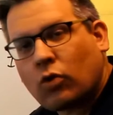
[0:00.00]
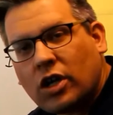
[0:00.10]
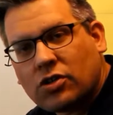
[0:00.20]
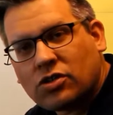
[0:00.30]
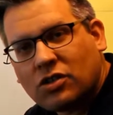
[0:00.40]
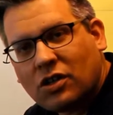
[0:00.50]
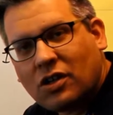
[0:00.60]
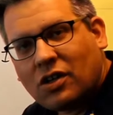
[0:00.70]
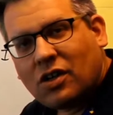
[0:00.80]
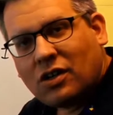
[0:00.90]
reach
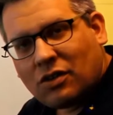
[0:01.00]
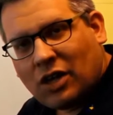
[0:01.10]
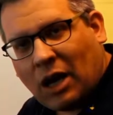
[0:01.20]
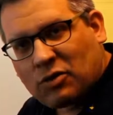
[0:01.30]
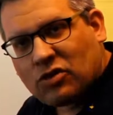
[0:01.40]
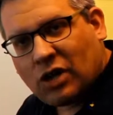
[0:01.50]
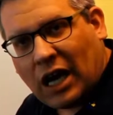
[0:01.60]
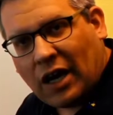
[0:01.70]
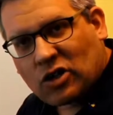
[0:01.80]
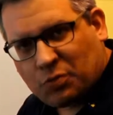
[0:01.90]
the absolute
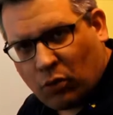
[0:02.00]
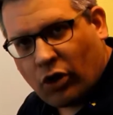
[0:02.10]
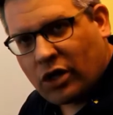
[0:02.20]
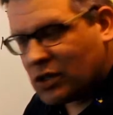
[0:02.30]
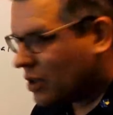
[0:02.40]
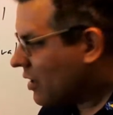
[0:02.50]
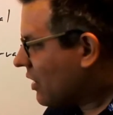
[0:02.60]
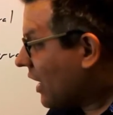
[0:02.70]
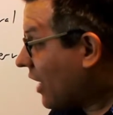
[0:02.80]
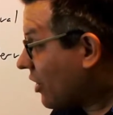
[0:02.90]
highest point
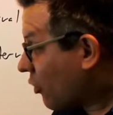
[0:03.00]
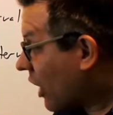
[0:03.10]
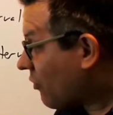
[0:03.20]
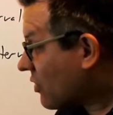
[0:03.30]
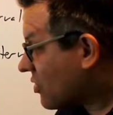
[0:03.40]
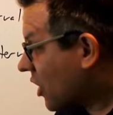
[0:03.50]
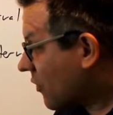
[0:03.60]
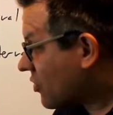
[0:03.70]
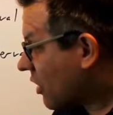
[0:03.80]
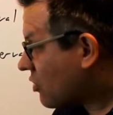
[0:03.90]
on the graph
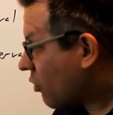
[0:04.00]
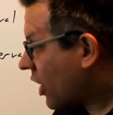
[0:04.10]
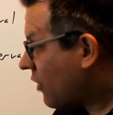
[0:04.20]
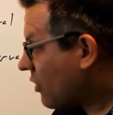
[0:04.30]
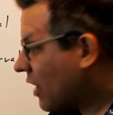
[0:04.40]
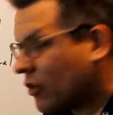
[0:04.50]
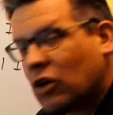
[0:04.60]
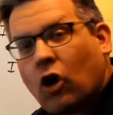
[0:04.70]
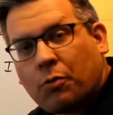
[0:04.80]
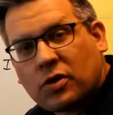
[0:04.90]
itself. So that's why if you have an
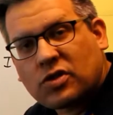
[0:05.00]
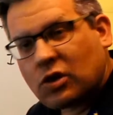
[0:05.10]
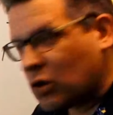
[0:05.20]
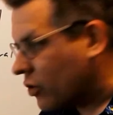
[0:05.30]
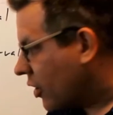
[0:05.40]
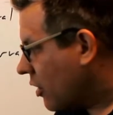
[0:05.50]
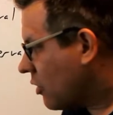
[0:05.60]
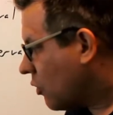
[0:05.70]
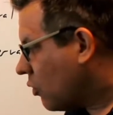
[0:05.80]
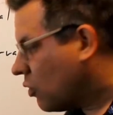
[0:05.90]
open circle there,
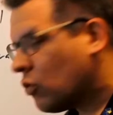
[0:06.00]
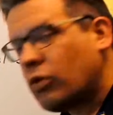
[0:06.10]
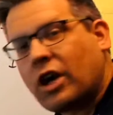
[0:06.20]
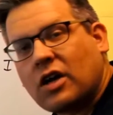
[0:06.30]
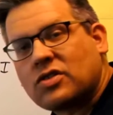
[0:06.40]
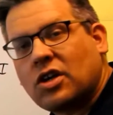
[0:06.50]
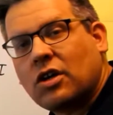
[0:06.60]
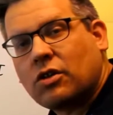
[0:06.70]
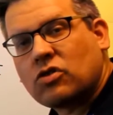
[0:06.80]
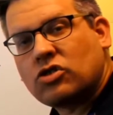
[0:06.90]
we got to say
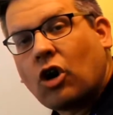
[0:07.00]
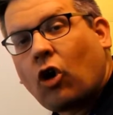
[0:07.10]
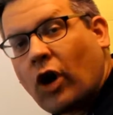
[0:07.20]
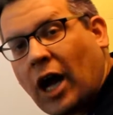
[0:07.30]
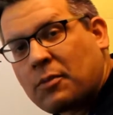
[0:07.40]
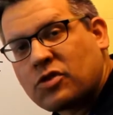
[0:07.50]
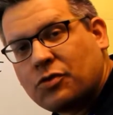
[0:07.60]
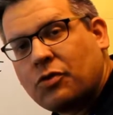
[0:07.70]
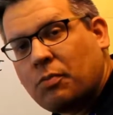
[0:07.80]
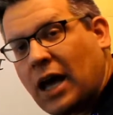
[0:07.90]
that there's no
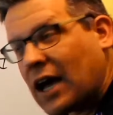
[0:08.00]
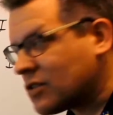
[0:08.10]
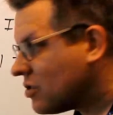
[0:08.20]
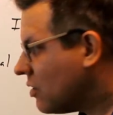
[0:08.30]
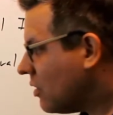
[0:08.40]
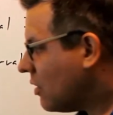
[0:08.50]
absolute max